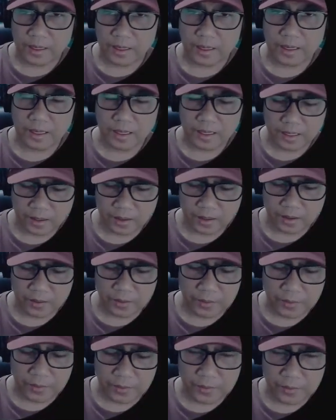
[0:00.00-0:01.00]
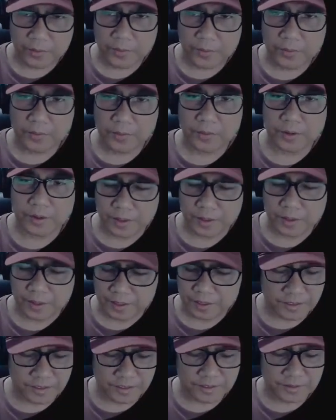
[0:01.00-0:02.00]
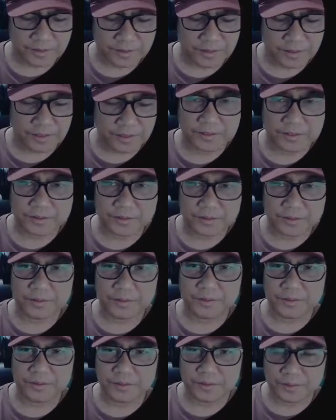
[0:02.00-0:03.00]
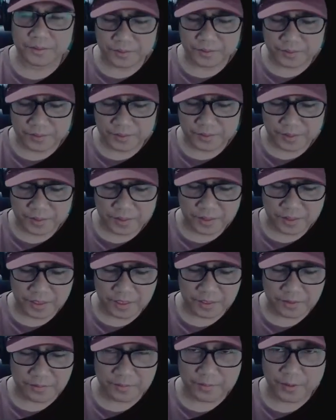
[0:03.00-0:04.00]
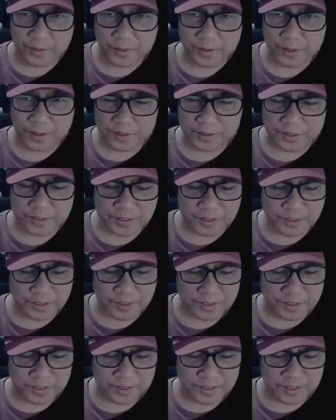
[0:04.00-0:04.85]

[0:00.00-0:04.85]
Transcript: hello world. You need to do it first.